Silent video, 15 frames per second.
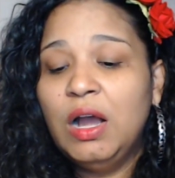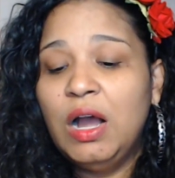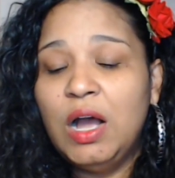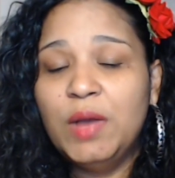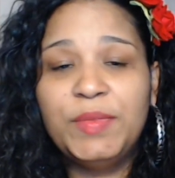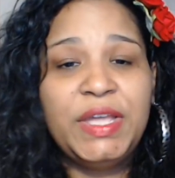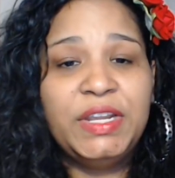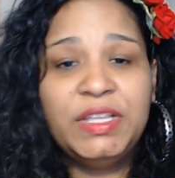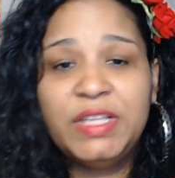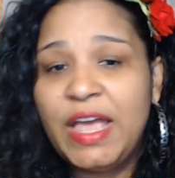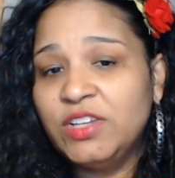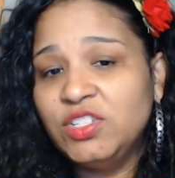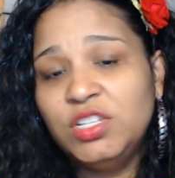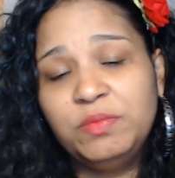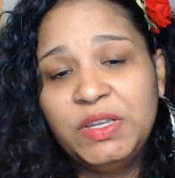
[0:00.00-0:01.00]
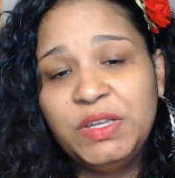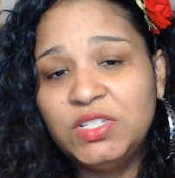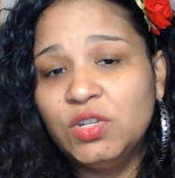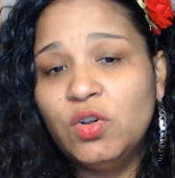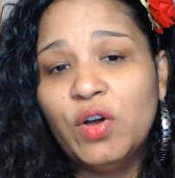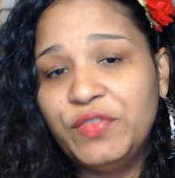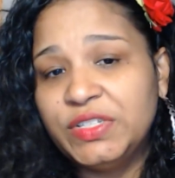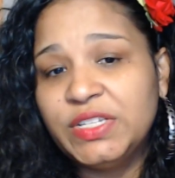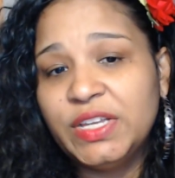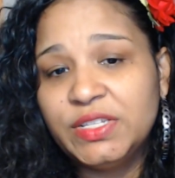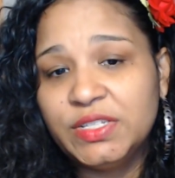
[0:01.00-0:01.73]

And it actually makes the coffee taste